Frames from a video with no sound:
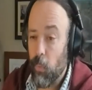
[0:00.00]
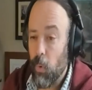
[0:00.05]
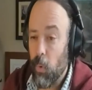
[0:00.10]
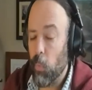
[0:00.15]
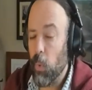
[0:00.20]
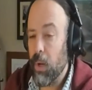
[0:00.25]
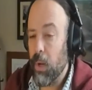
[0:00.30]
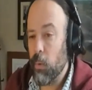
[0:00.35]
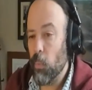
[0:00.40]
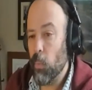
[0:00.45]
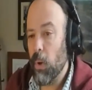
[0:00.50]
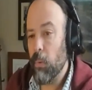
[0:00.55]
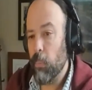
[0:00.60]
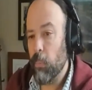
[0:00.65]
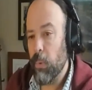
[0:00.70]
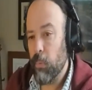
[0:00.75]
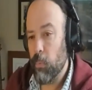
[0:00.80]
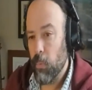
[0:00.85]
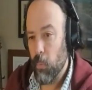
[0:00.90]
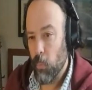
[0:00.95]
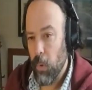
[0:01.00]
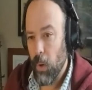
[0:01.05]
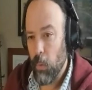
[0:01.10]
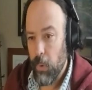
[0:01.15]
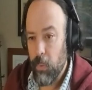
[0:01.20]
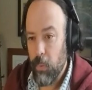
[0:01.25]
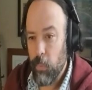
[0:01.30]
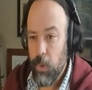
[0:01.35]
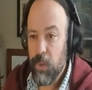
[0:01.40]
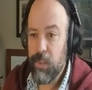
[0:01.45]
What we
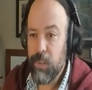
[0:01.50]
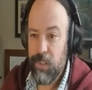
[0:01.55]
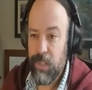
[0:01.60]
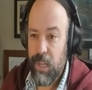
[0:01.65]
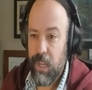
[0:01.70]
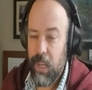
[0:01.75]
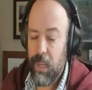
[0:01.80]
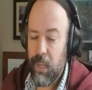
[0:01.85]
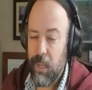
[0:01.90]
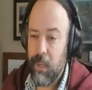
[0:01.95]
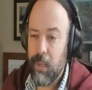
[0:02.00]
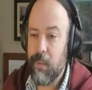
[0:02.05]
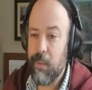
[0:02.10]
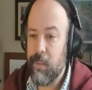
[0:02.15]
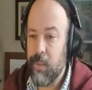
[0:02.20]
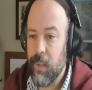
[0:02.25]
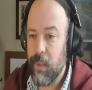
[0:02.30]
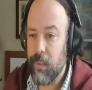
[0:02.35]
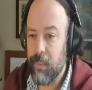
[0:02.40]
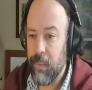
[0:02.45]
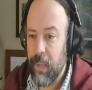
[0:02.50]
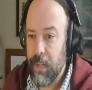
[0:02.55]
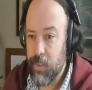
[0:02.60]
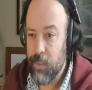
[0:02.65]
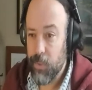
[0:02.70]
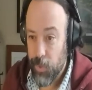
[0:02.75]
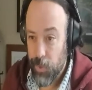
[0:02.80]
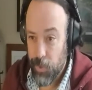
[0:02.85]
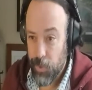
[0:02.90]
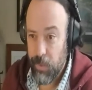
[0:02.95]
would say is that
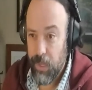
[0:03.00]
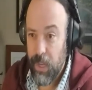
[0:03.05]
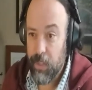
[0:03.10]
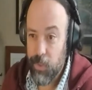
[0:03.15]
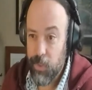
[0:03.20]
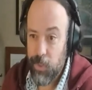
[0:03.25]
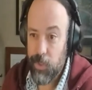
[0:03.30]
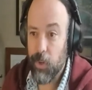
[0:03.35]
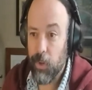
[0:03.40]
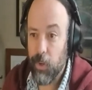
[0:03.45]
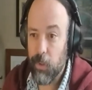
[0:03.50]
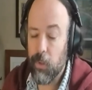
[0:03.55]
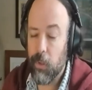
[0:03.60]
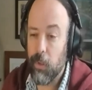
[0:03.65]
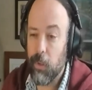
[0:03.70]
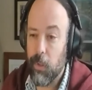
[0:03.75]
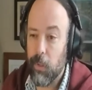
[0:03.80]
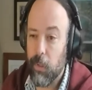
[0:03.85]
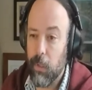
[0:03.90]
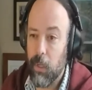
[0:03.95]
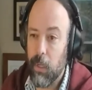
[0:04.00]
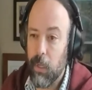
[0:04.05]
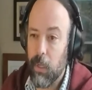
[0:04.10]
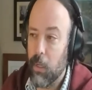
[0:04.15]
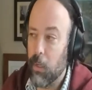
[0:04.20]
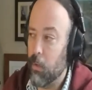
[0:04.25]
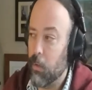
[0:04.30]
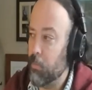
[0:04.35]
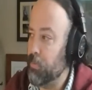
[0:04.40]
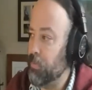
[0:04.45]
that's that circle
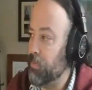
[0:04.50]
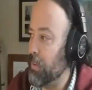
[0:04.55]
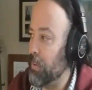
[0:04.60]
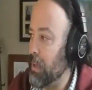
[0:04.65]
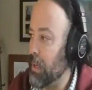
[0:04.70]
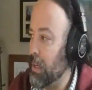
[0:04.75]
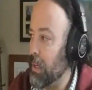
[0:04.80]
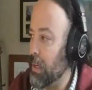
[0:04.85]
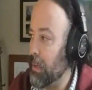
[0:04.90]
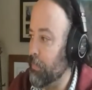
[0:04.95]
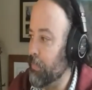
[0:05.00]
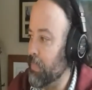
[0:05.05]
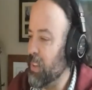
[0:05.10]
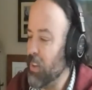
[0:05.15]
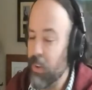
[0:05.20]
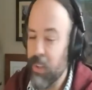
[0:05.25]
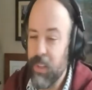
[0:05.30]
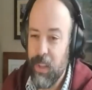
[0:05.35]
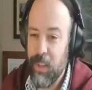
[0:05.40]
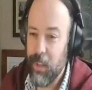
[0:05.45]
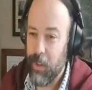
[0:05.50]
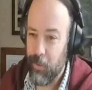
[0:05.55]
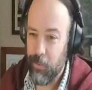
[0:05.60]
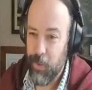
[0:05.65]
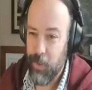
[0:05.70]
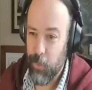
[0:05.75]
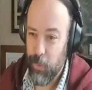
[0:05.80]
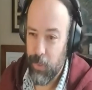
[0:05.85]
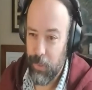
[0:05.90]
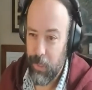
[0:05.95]
of, you know, in the
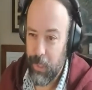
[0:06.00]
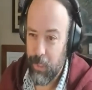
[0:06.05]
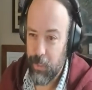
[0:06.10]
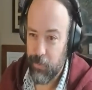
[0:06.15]
interview with Lex